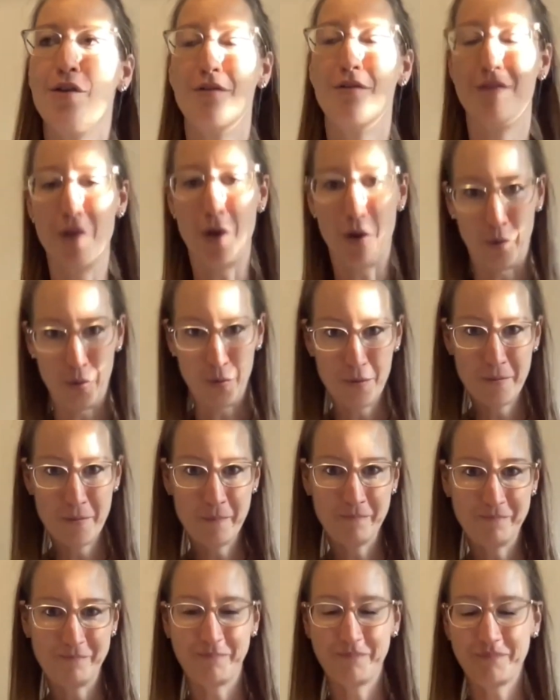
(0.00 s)

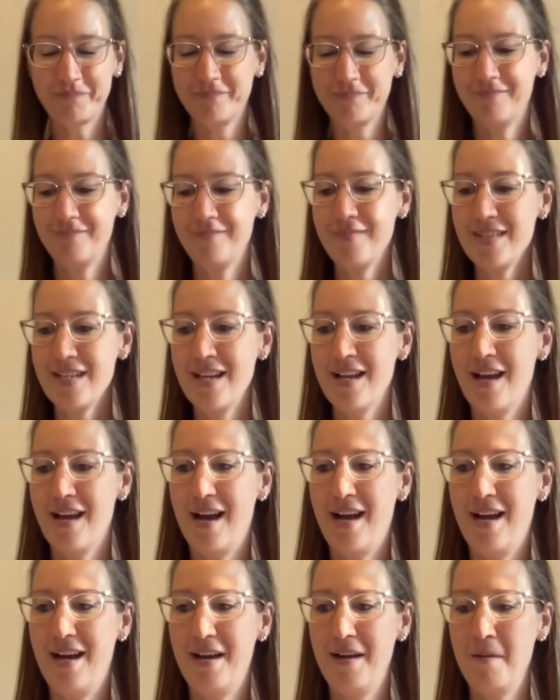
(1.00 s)
Though,
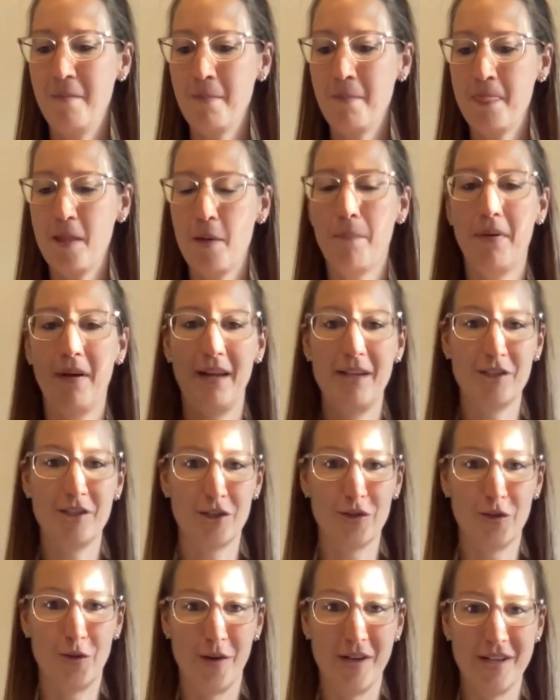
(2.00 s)
um, a
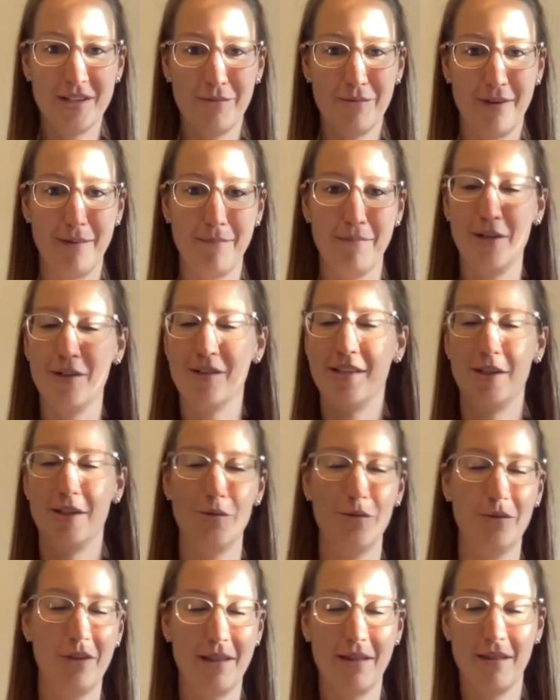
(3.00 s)
pleasure toys what? because I
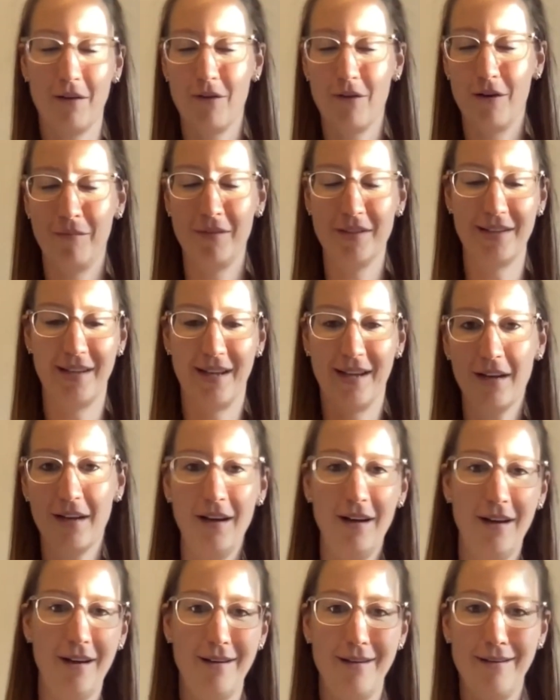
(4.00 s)
do get the comments like,
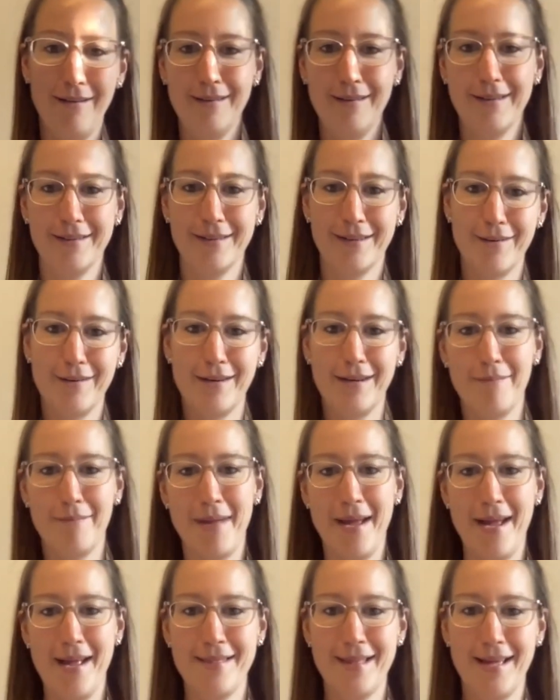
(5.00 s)
oh, you don't need a
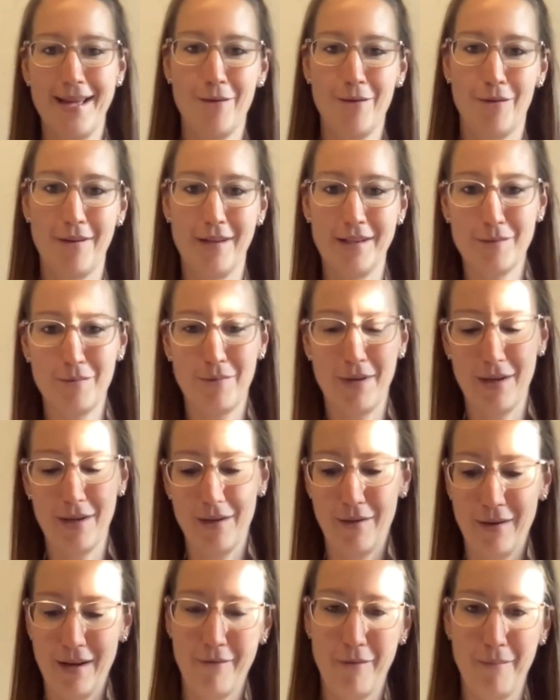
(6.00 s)
man then, or that's why
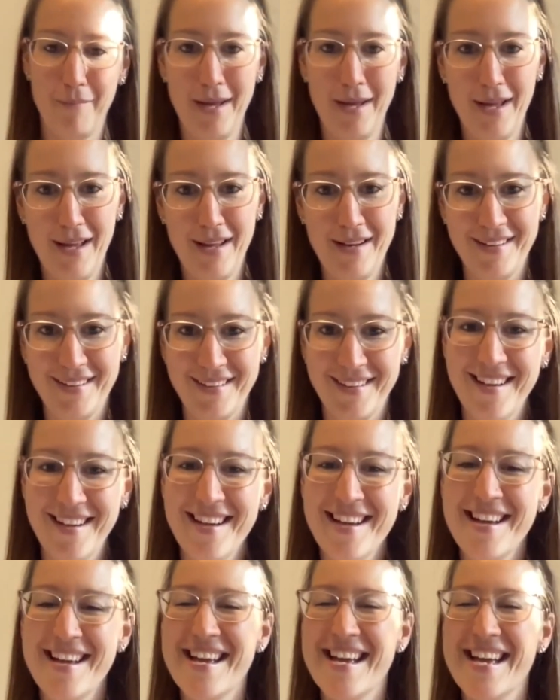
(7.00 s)
you don't have a man. And
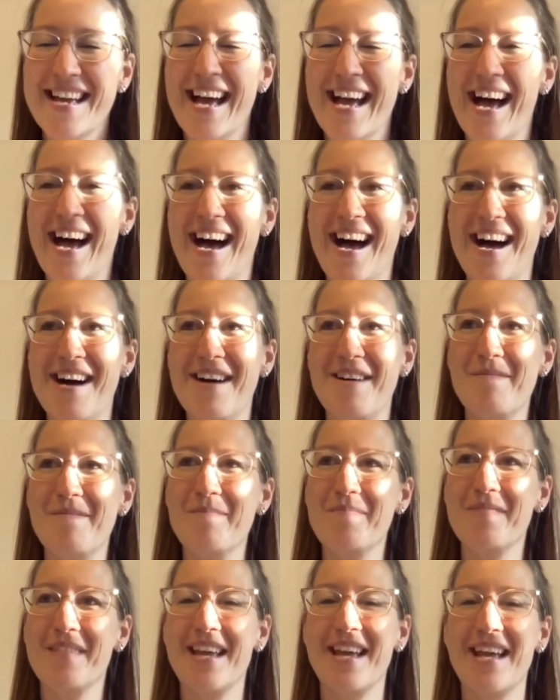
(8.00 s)

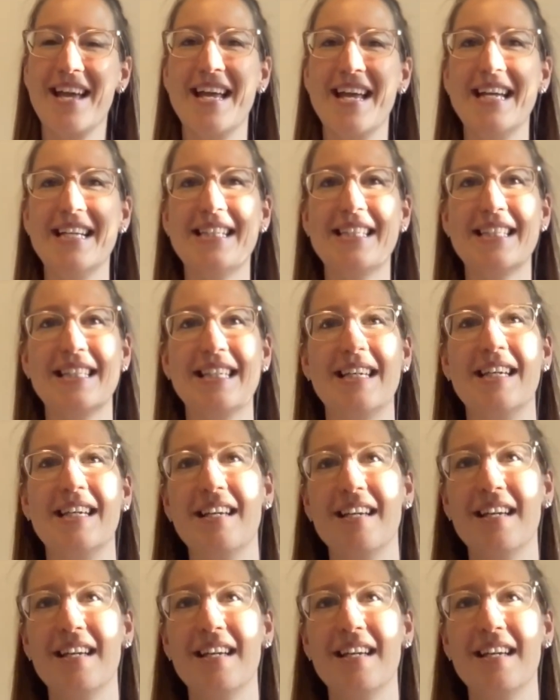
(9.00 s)
um, it's,